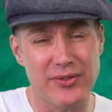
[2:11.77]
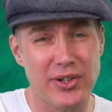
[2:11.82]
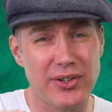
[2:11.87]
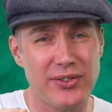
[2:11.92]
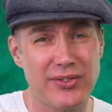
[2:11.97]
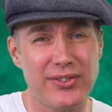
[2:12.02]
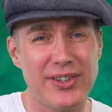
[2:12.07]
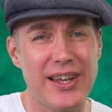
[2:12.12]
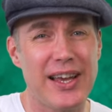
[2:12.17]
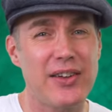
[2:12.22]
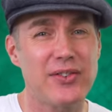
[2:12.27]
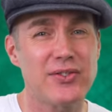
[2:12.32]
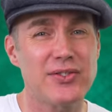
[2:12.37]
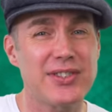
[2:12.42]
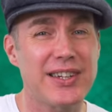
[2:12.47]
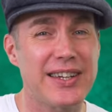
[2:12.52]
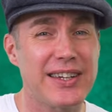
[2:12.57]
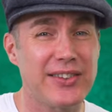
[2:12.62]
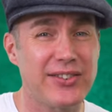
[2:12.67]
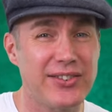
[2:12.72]
So it
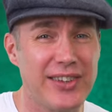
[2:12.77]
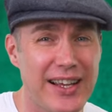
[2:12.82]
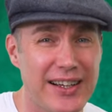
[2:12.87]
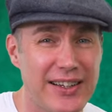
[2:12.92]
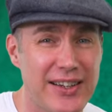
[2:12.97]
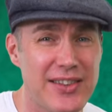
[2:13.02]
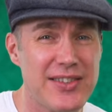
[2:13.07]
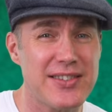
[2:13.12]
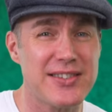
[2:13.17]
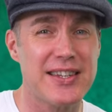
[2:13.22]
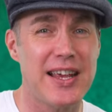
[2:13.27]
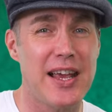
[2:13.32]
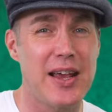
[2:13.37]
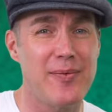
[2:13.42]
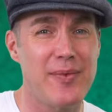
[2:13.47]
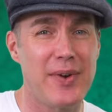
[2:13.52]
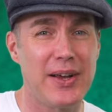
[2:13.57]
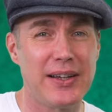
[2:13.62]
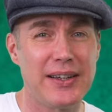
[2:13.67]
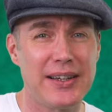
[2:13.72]
sounds exactly the
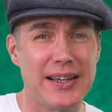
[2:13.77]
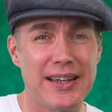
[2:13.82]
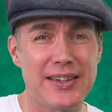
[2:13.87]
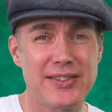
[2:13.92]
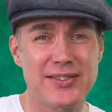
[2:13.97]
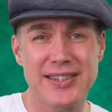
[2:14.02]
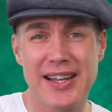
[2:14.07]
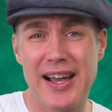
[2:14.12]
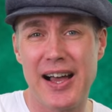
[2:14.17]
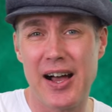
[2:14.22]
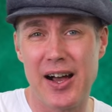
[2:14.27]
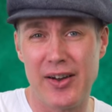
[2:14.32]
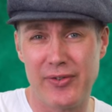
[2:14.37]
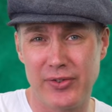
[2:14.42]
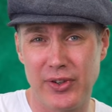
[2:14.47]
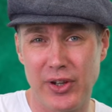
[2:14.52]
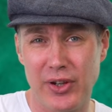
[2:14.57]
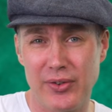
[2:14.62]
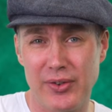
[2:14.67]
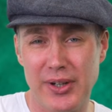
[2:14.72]
same as the
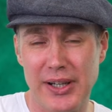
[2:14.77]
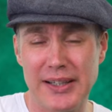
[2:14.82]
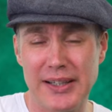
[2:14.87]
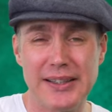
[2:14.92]
half note.